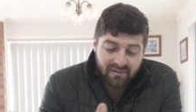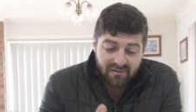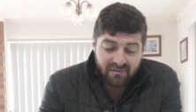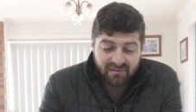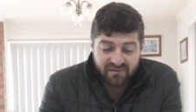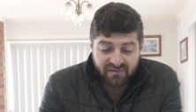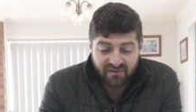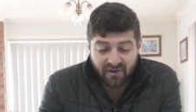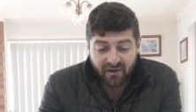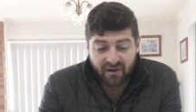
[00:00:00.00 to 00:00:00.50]

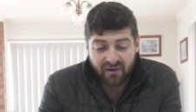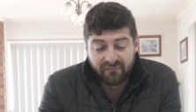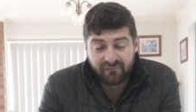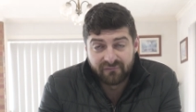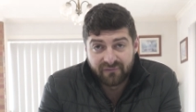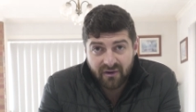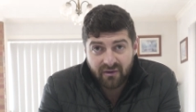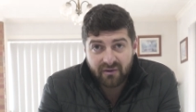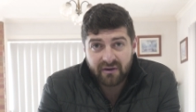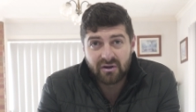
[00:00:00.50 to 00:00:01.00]
So
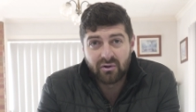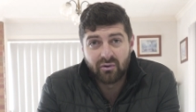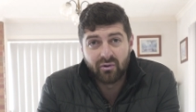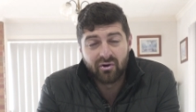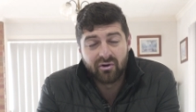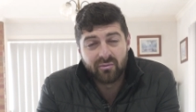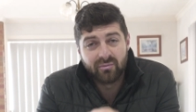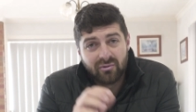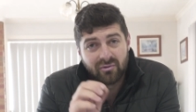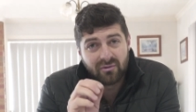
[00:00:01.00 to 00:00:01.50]
very
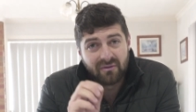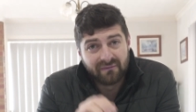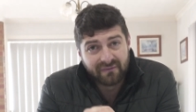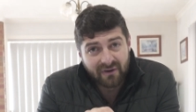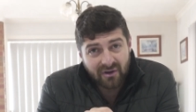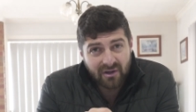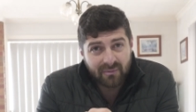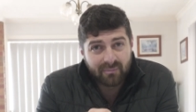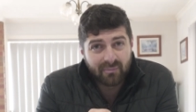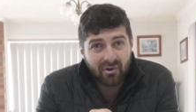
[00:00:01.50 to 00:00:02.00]
audible,
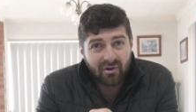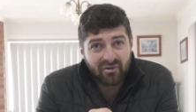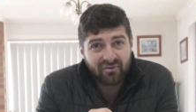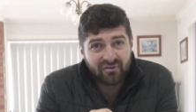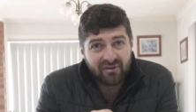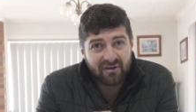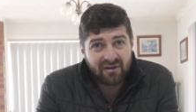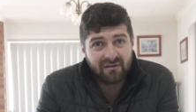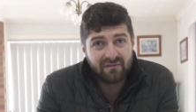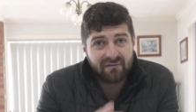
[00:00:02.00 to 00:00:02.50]
very
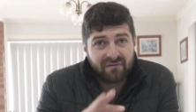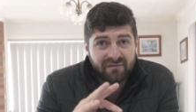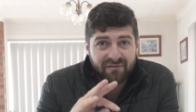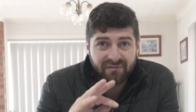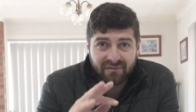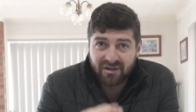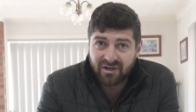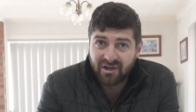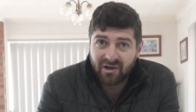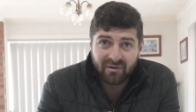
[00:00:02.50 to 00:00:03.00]
positive,
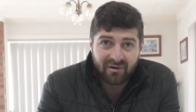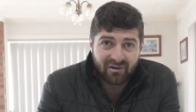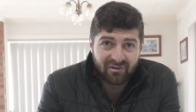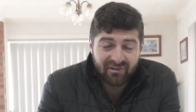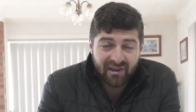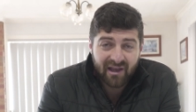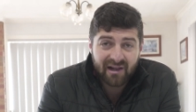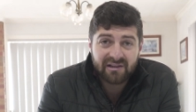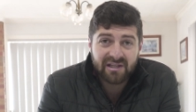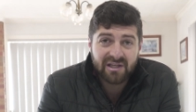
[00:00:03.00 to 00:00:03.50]
you know
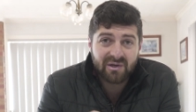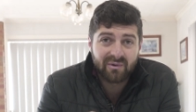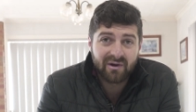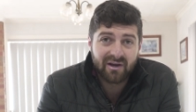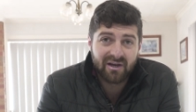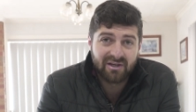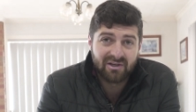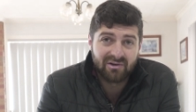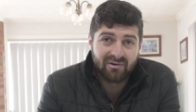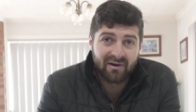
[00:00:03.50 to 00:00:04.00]
exactly
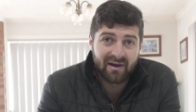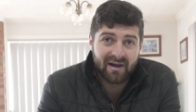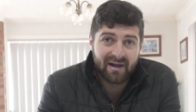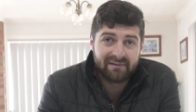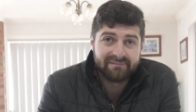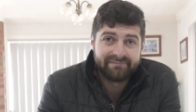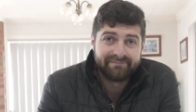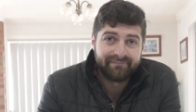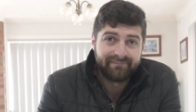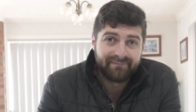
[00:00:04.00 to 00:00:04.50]
where you're
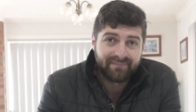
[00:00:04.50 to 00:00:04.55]
at.